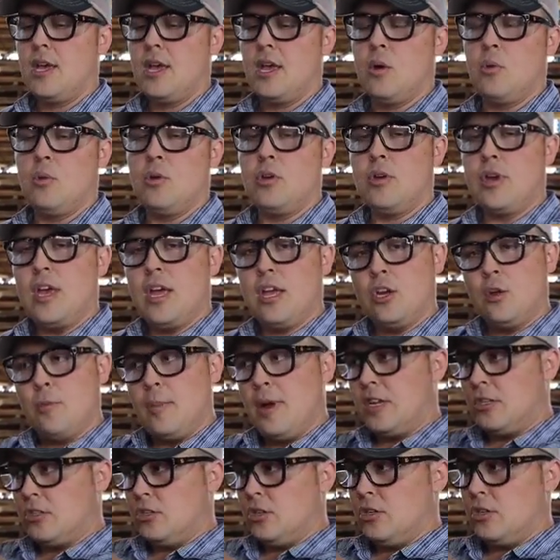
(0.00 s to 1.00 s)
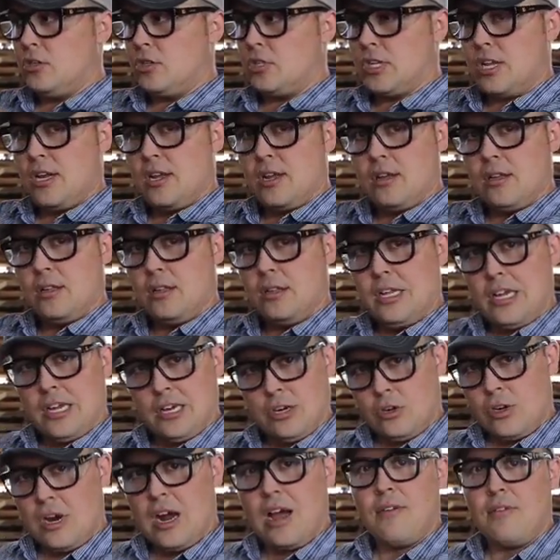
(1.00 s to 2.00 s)
and when you hang your mantle, you just kind of let
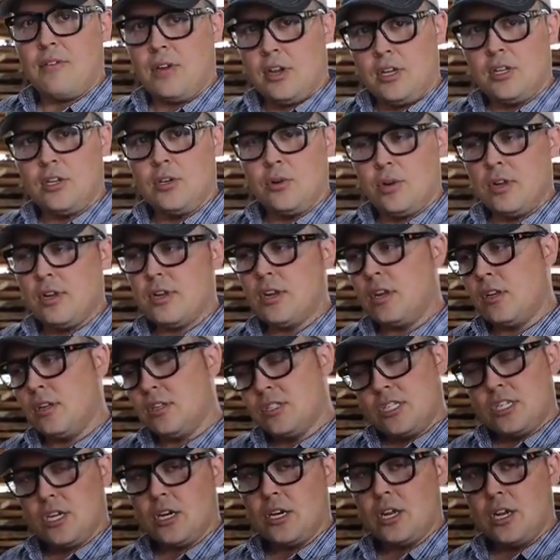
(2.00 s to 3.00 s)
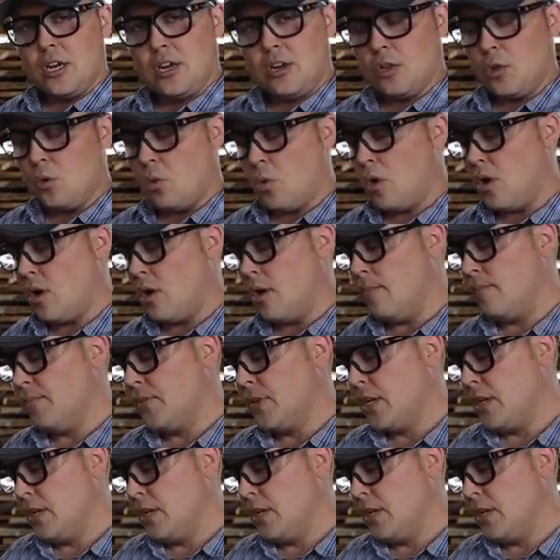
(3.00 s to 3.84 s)
gravity do it and it'll suck it into the wall.